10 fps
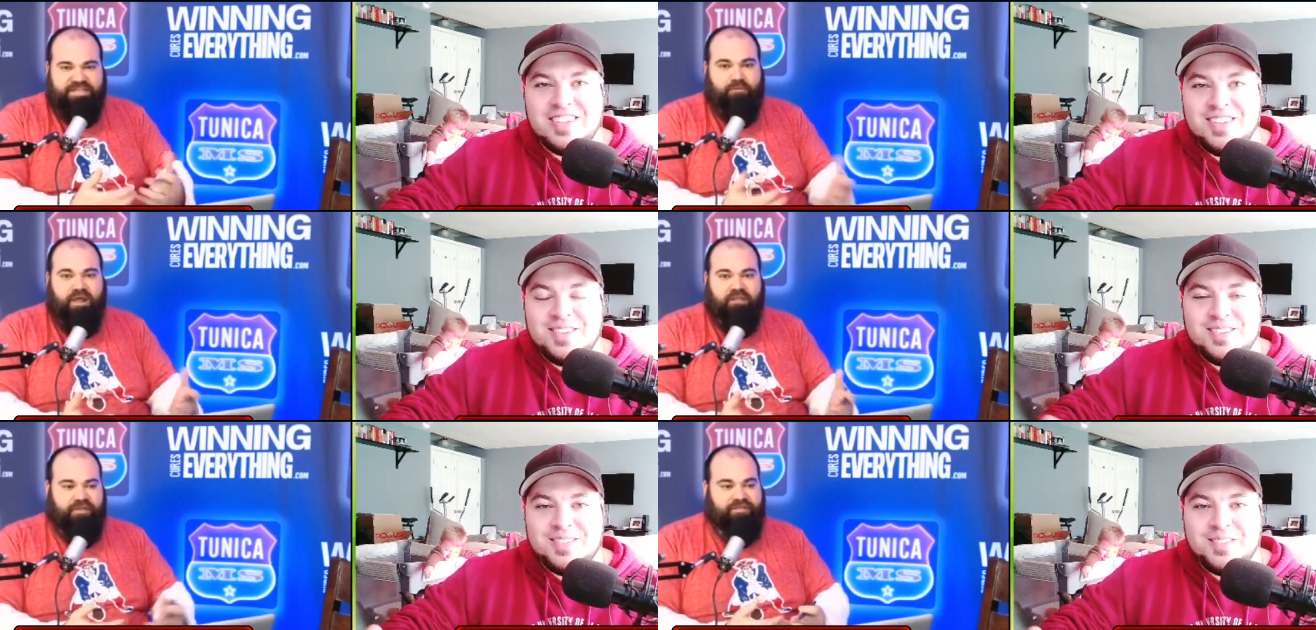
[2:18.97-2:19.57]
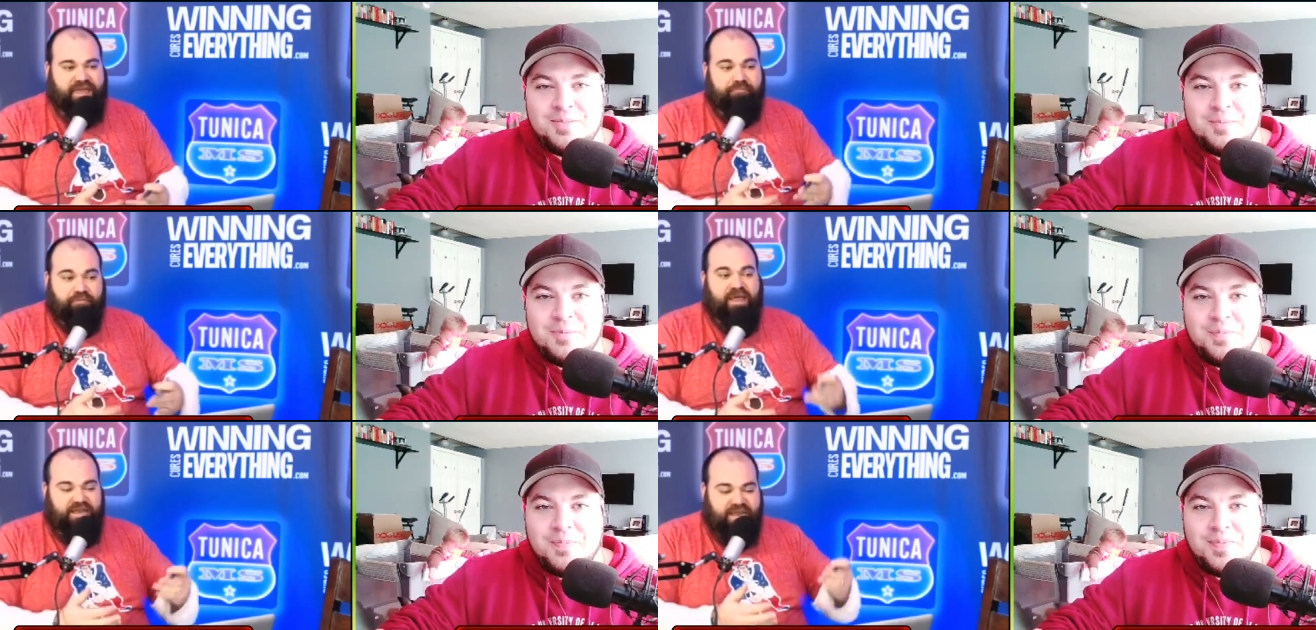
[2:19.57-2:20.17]
Speaker 1: irrelevant. They
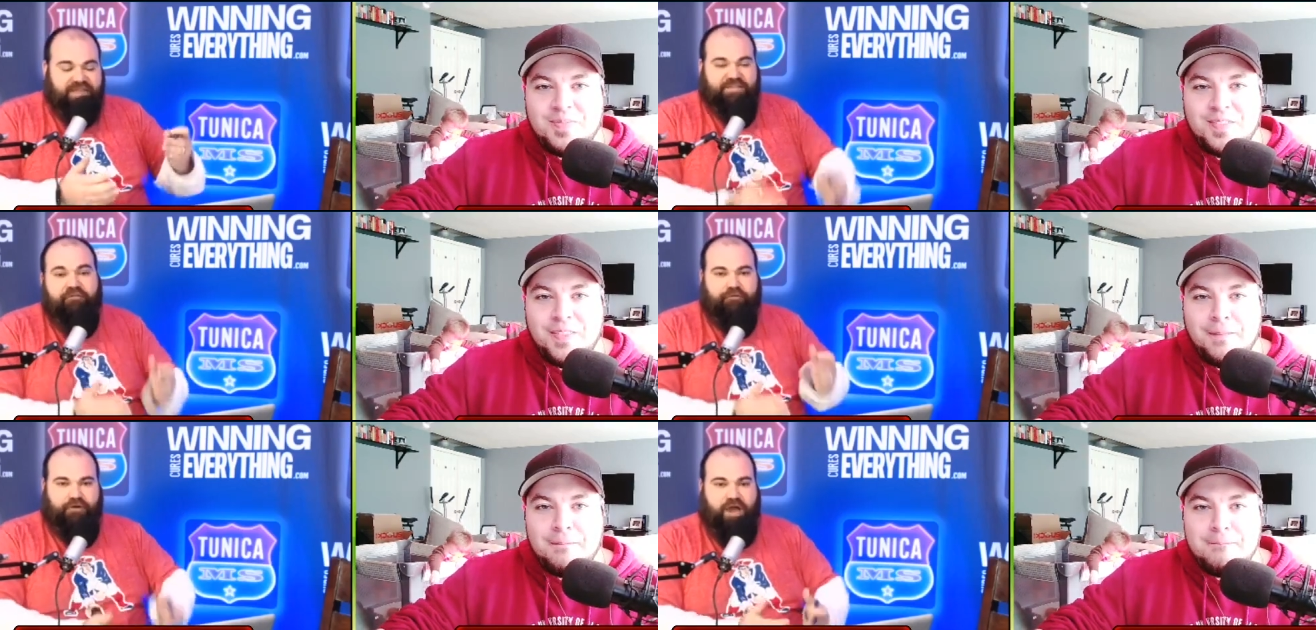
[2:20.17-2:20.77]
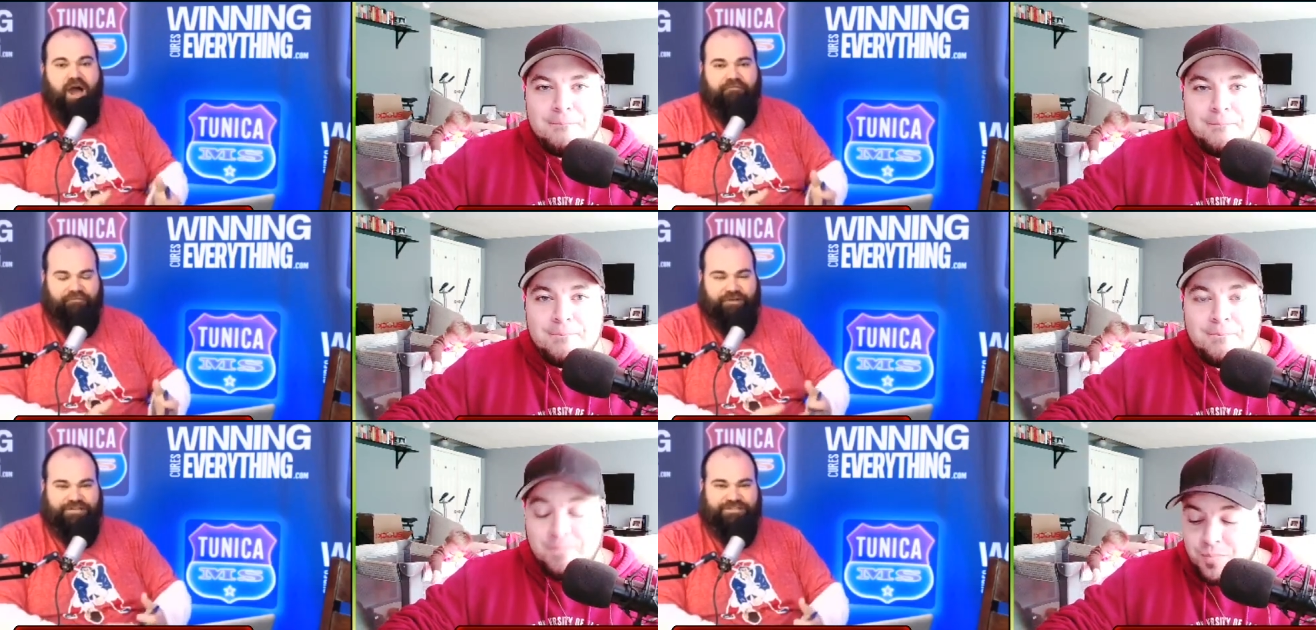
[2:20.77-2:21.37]
played in a tougher
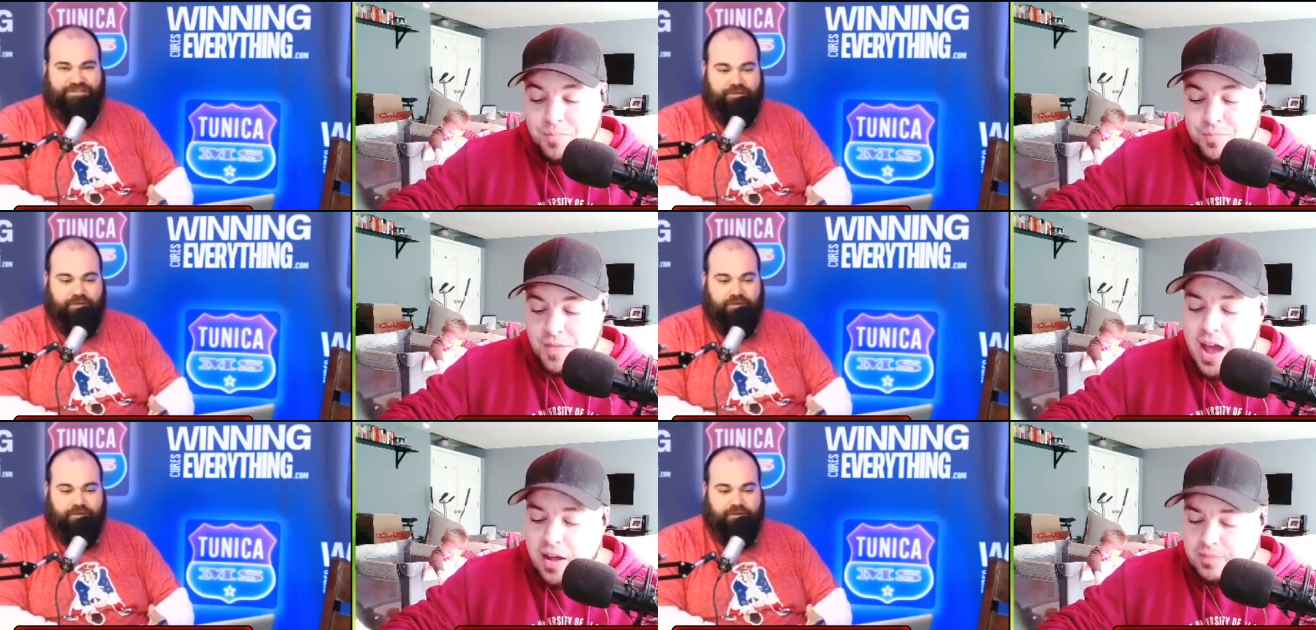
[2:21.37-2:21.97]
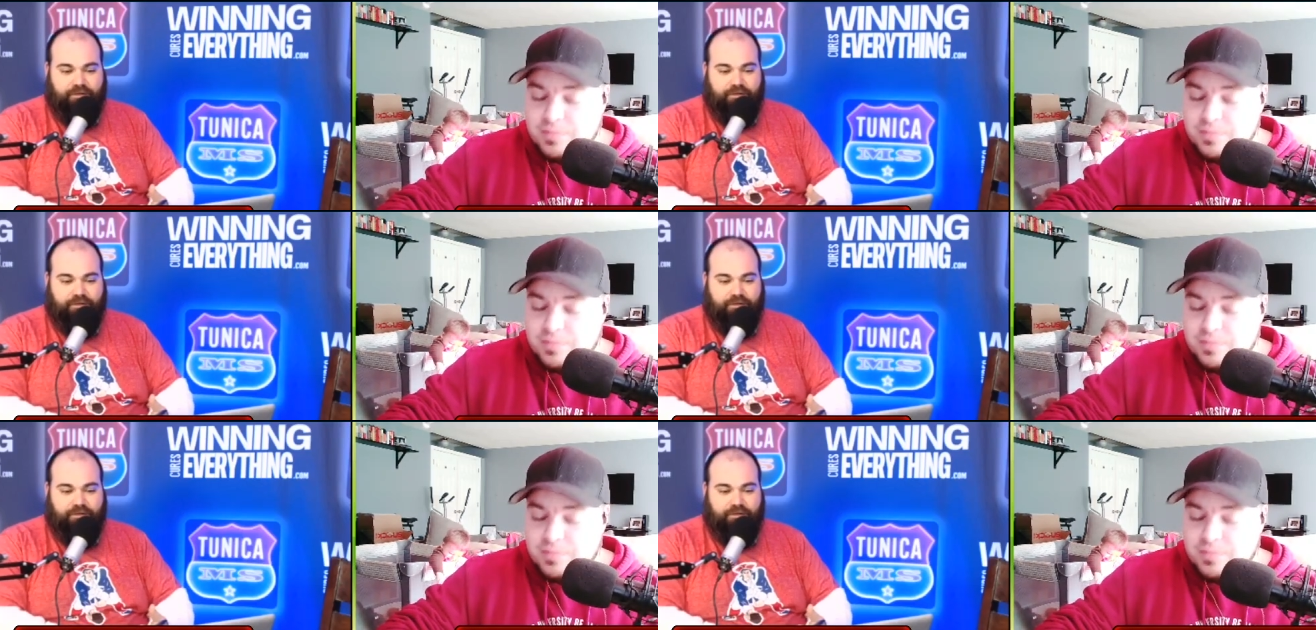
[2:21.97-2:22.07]
conference. Yeah.